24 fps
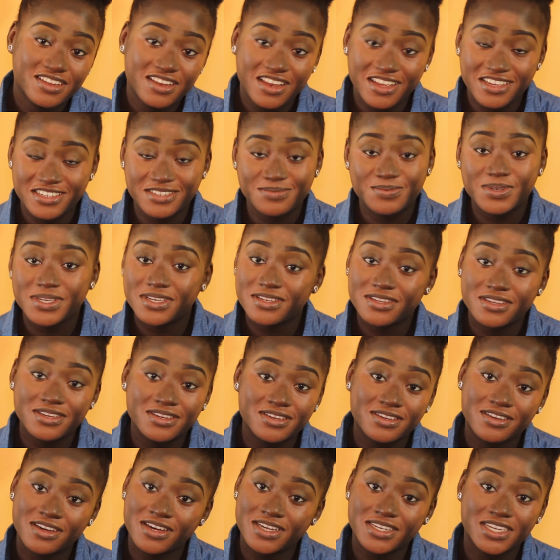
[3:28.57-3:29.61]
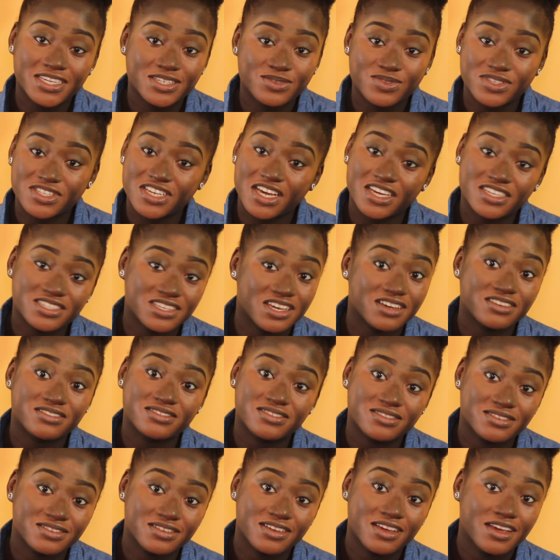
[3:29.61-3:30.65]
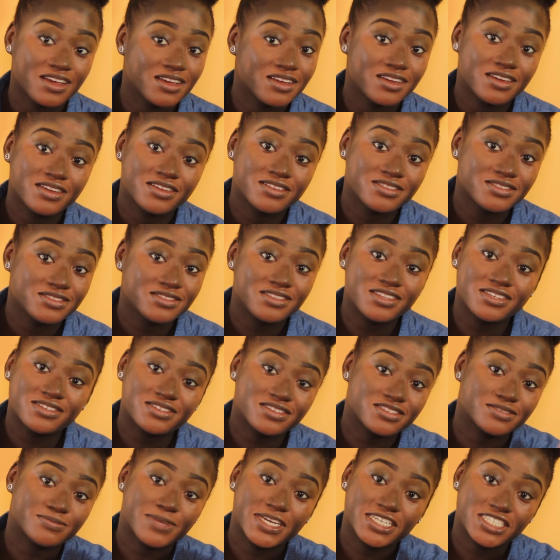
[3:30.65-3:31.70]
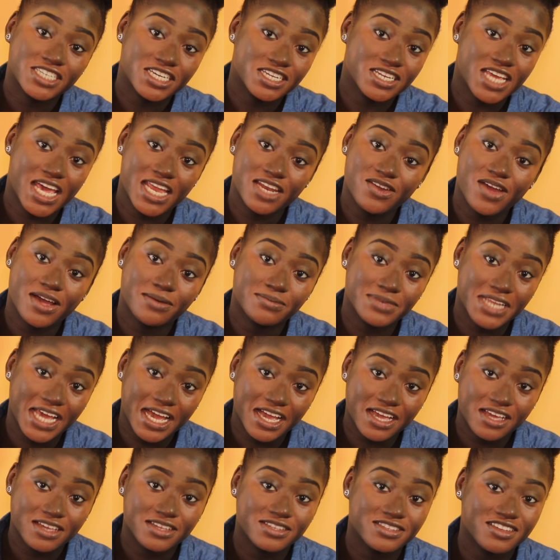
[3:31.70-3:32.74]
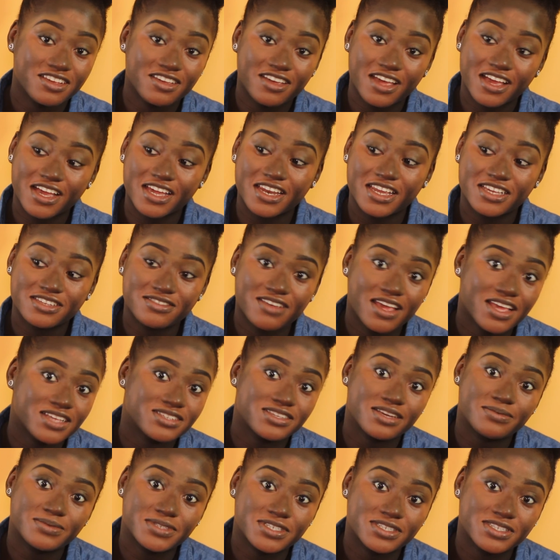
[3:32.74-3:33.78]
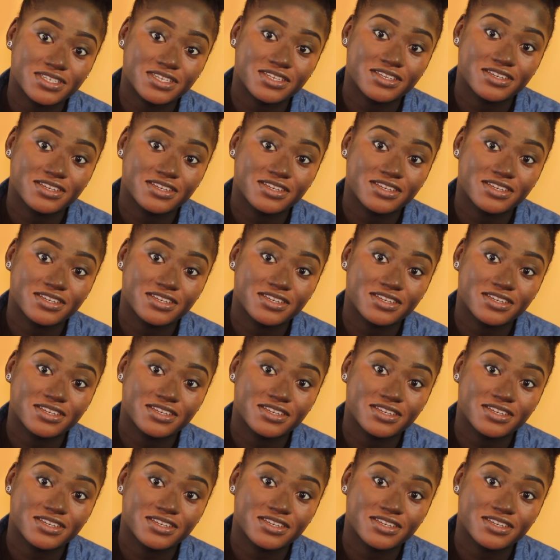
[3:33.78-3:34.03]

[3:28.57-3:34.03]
let's be honest with ourselves, this is my shade. I know I'm dark, so I can also accept it.